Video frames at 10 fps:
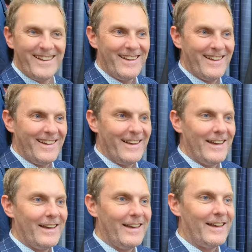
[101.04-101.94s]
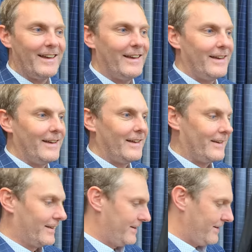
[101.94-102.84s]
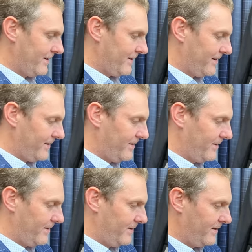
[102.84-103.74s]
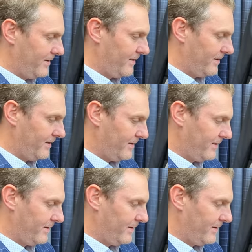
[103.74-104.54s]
No words are spoken by the person on screen.